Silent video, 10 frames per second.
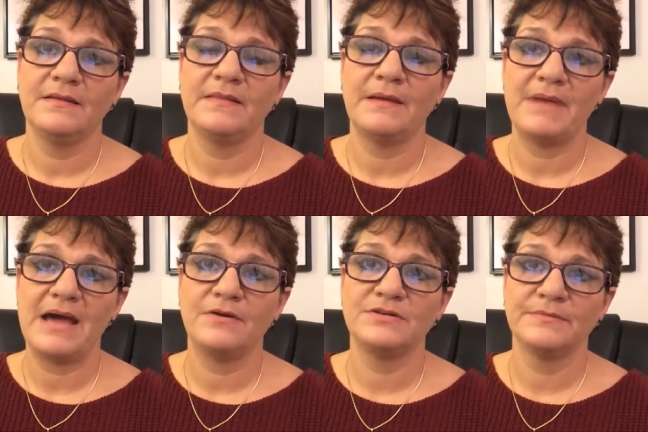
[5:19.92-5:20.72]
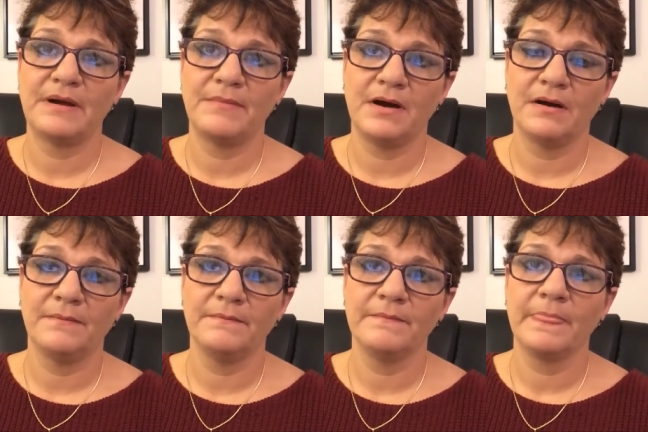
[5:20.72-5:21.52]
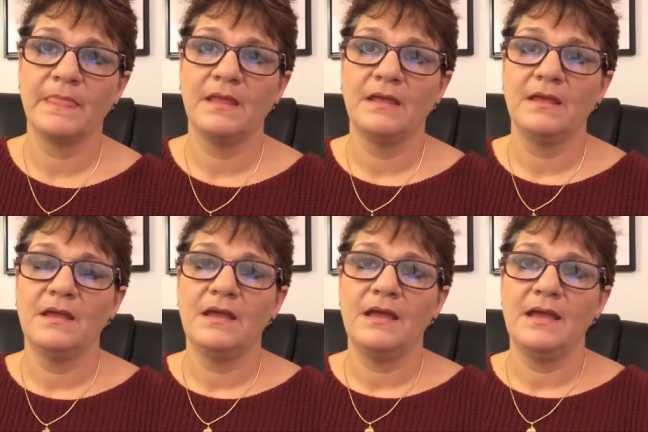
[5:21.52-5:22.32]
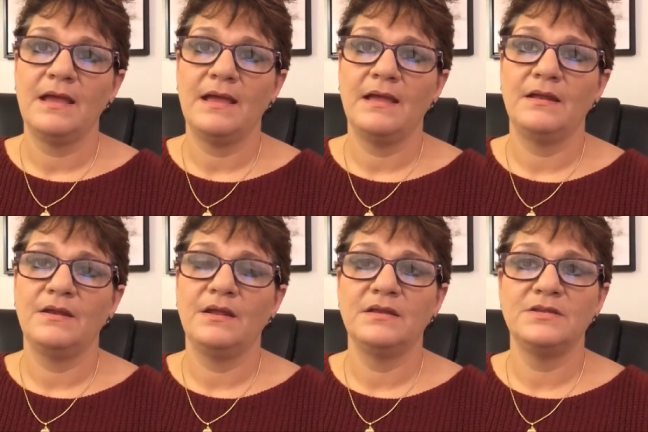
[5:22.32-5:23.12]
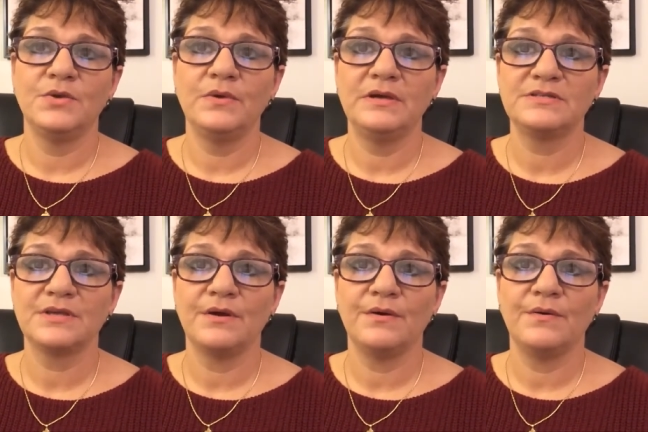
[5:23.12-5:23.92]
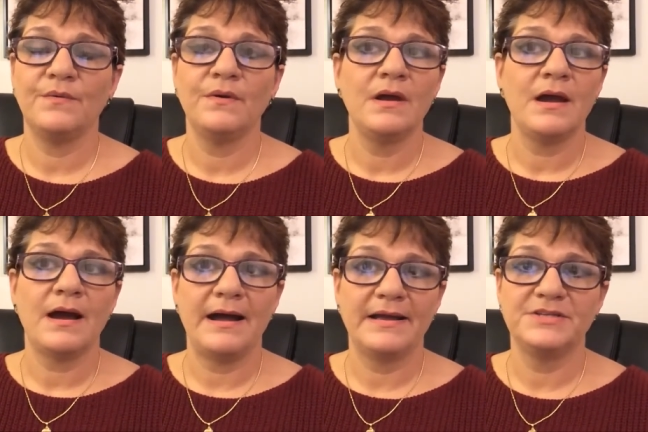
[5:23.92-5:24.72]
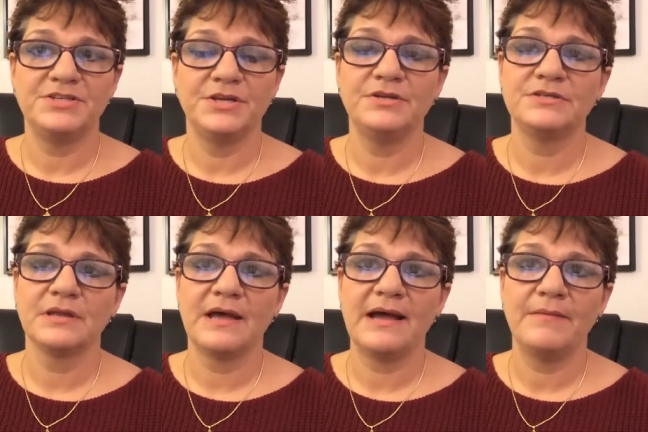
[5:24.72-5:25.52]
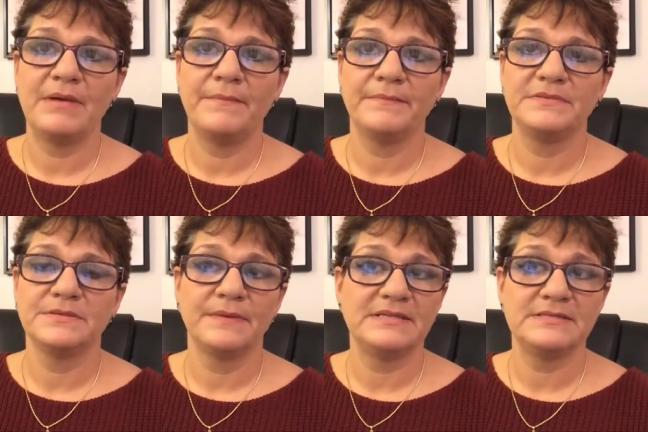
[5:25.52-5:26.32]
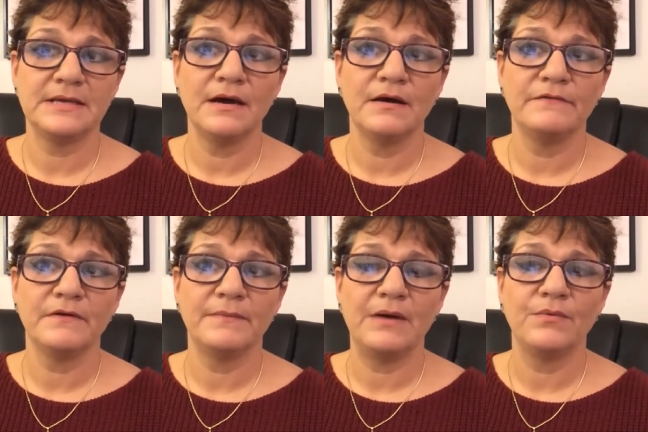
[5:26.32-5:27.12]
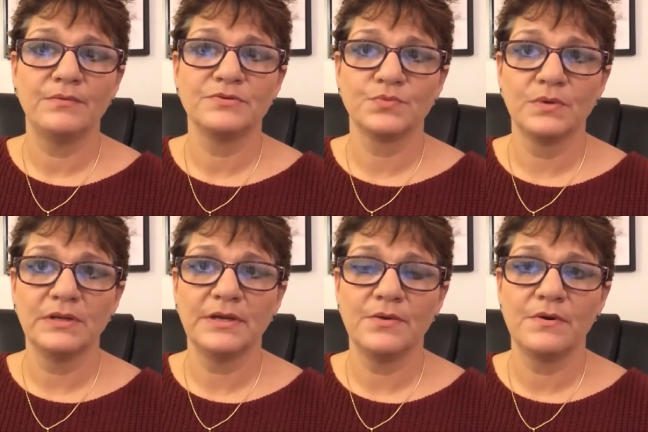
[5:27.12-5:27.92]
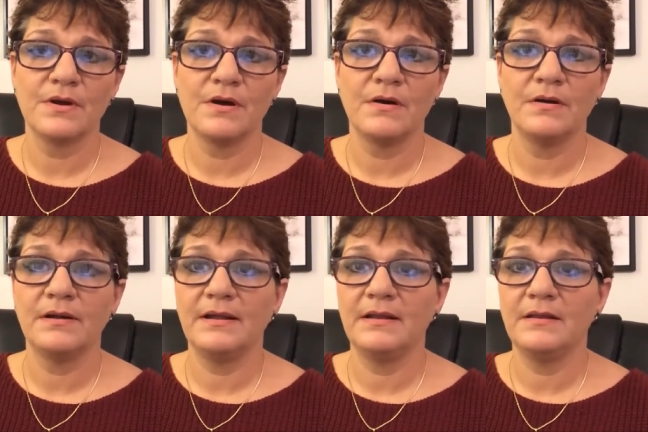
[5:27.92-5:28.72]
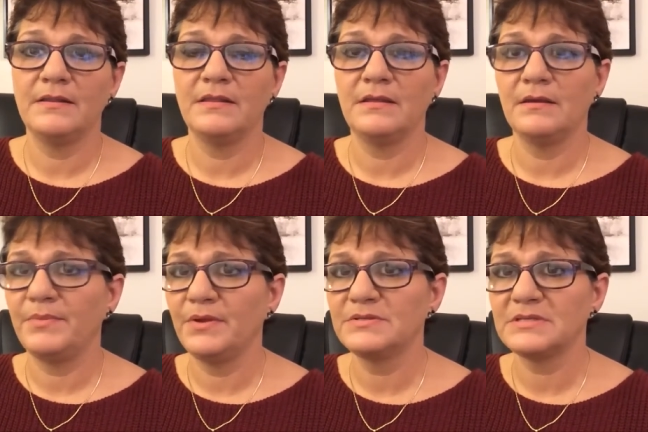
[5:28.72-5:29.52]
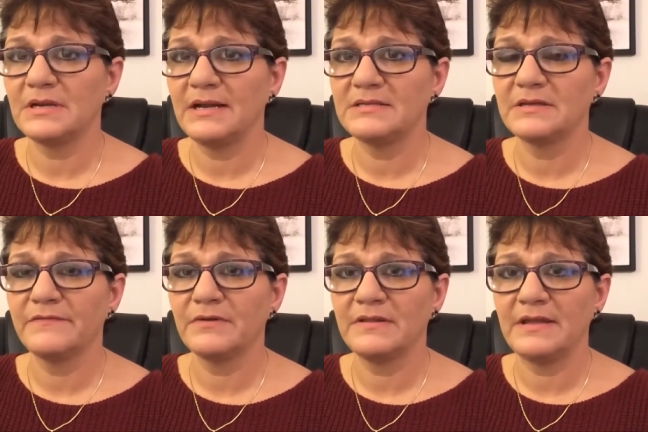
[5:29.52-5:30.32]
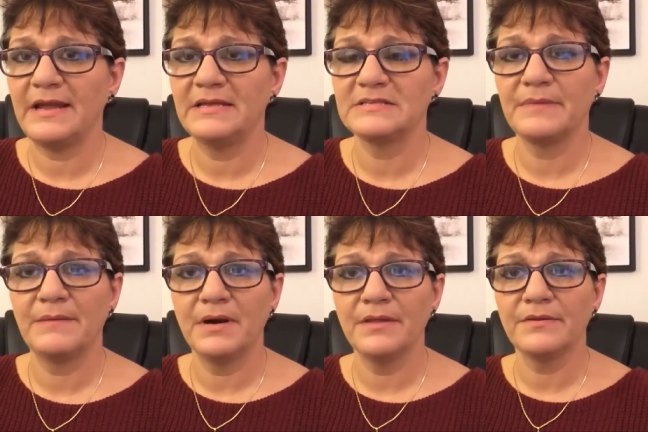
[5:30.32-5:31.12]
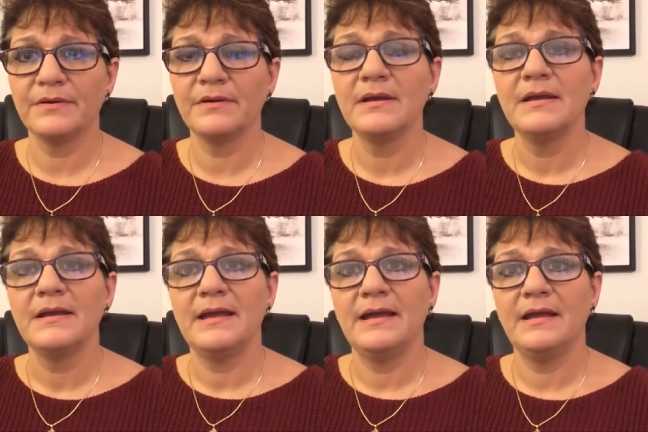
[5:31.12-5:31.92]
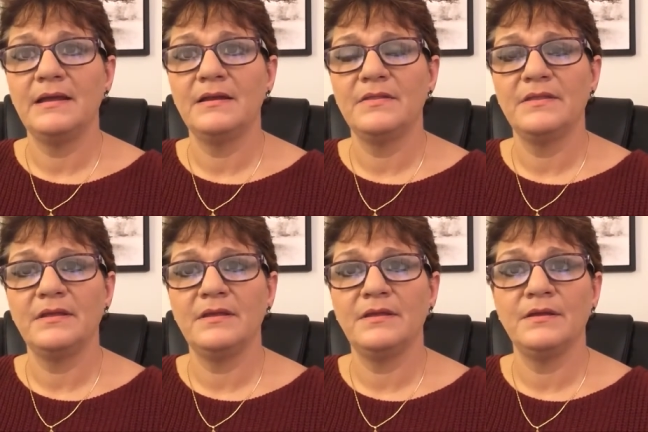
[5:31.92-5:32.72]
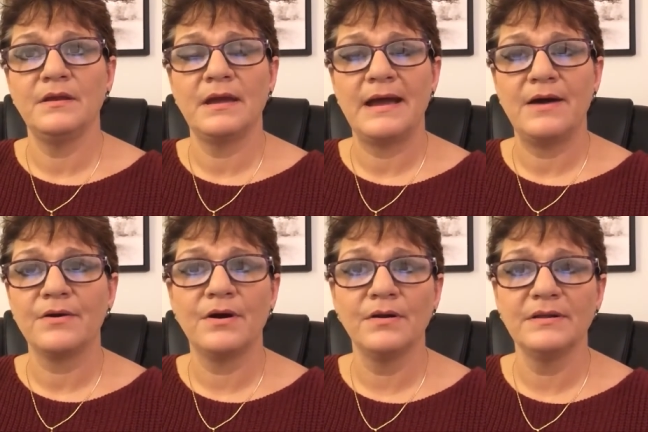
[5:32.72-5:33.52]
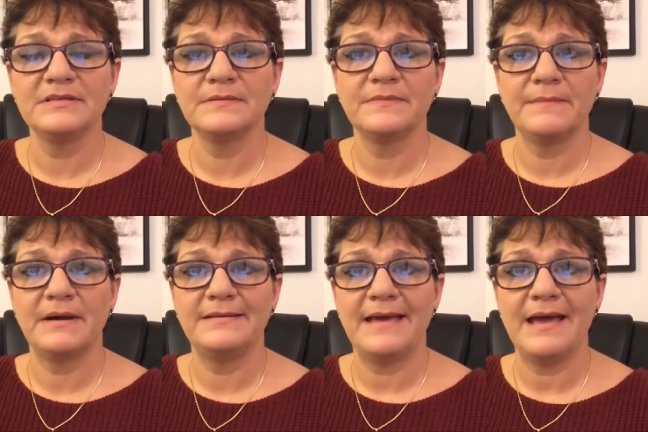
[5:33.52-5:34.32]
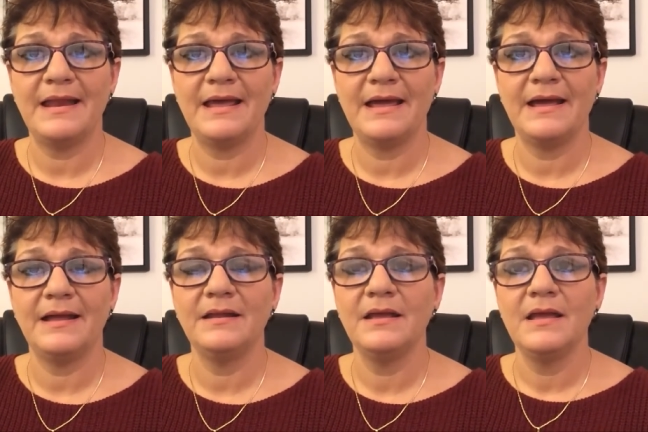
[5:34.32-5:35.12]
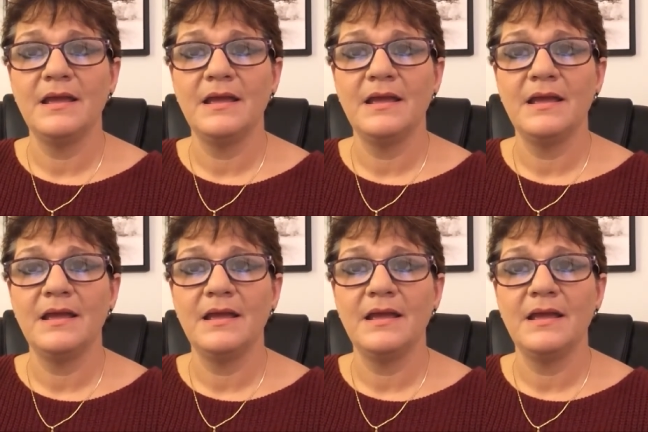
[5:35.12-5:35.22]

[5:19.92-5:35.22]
that mattered to my mom. And in doing so, I continued to lie to myself about what was really going on and the abuse that I had suffered at the hands of my mother and the alcoholism that my dad had.